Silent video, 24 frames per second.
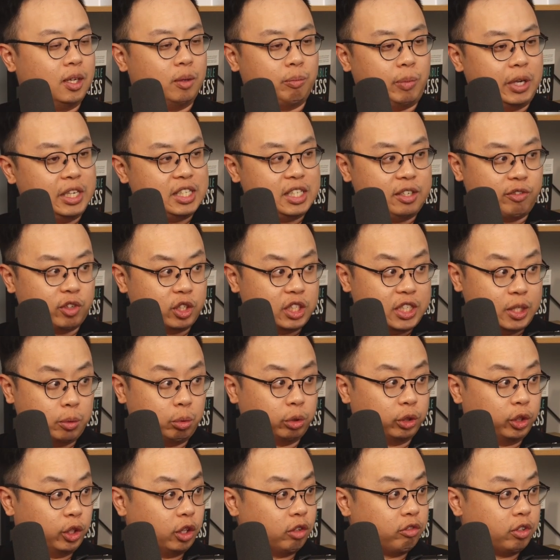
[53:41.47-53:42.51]

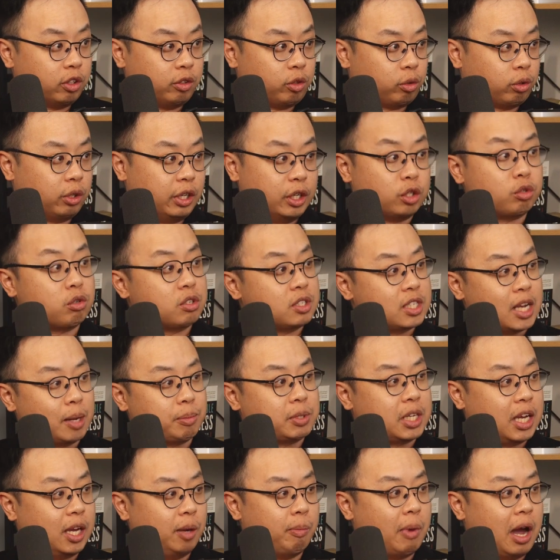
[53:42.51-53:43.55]
basivertebral nerve root or
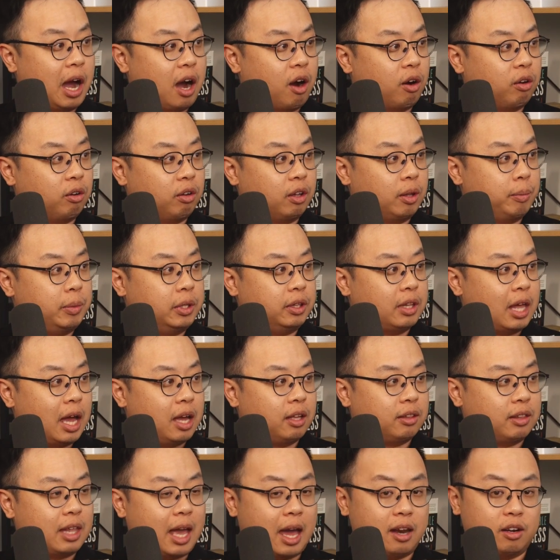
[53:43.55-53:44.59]
Intercept came out,
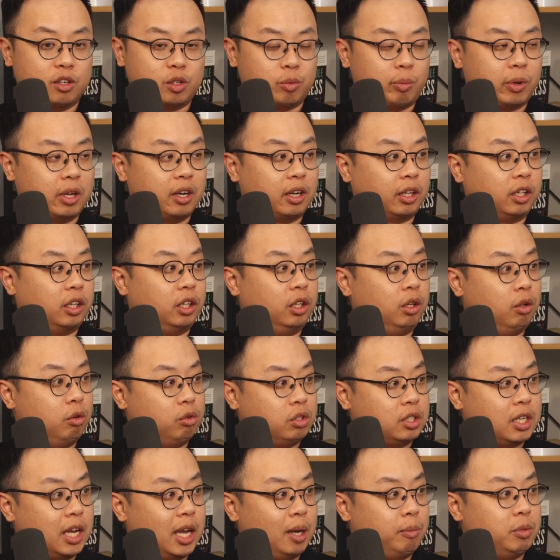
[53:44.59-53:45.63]
that has been a
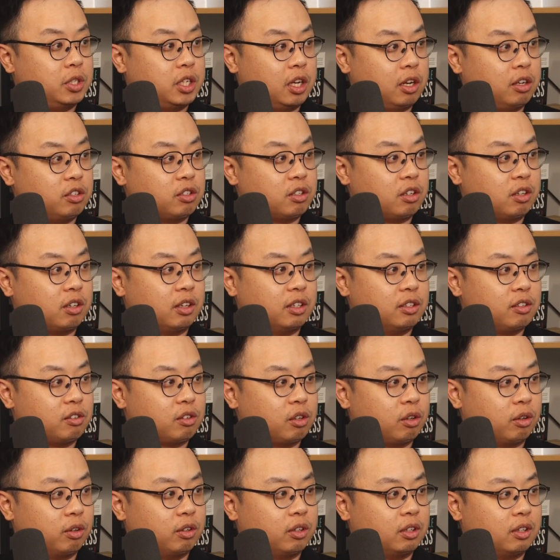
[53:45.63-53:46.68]
huge game changer. And
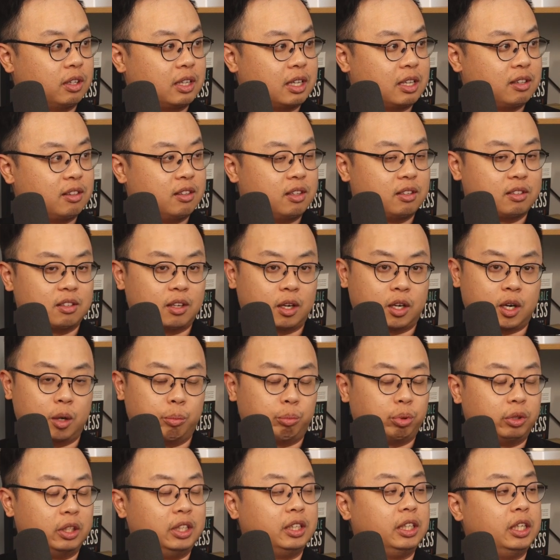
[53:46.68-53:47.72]
so that is a
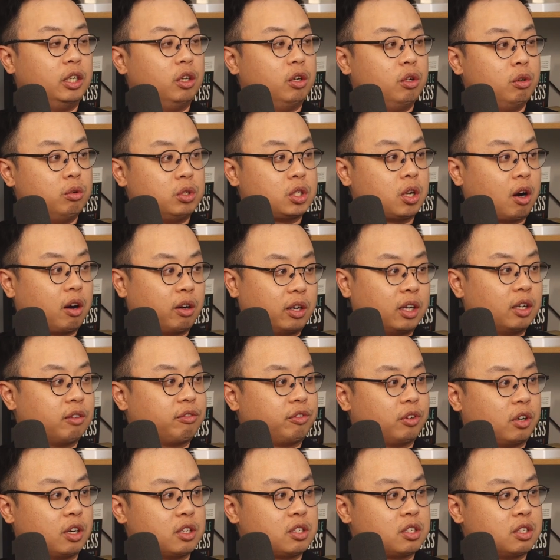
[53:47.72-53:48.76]
completely new target
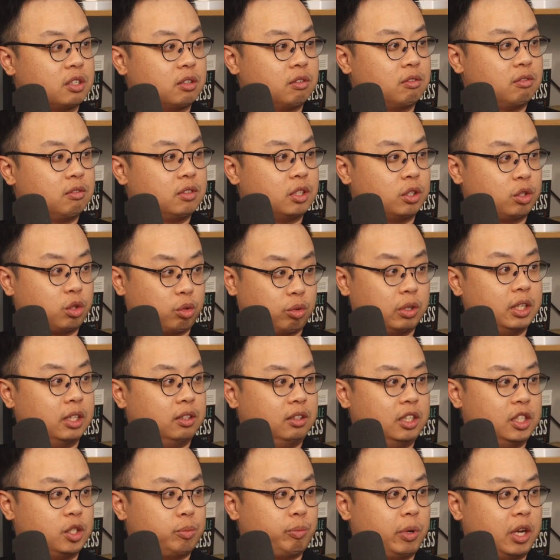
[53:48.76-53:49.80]
for us to
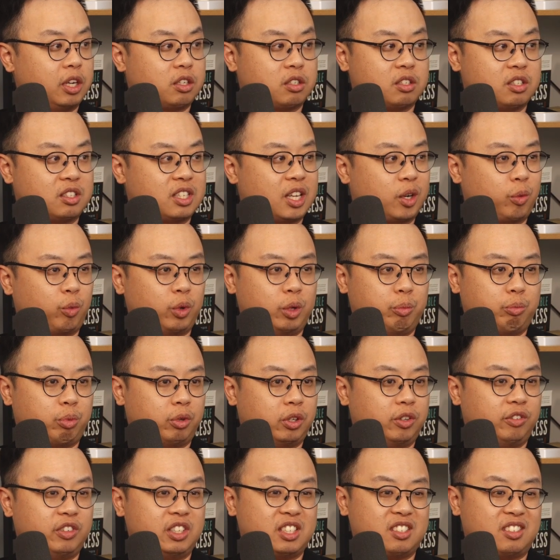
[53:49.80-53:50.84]
treat these patients that we
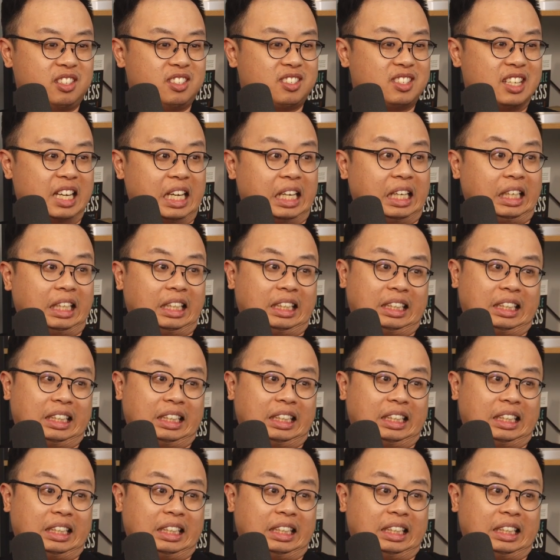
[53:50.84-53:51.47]
previously said